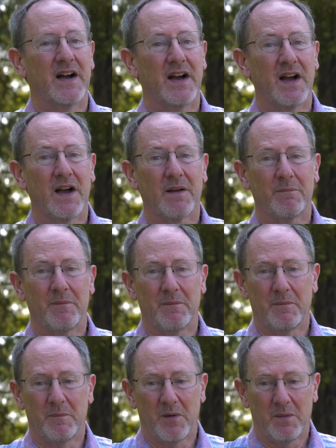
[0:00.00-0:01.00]

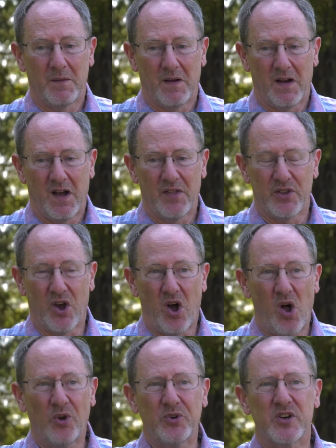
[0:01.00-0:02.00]
On the
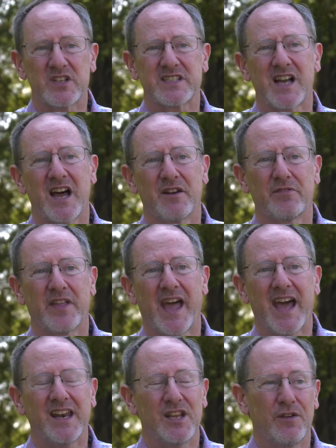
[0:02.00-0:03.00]
alternate side of
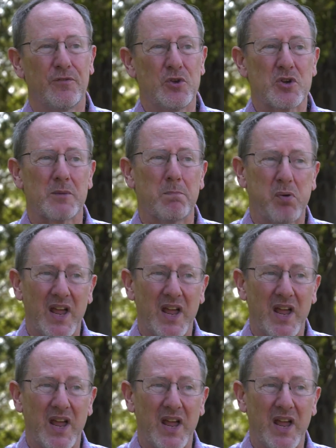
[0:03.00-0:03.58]
that, if you can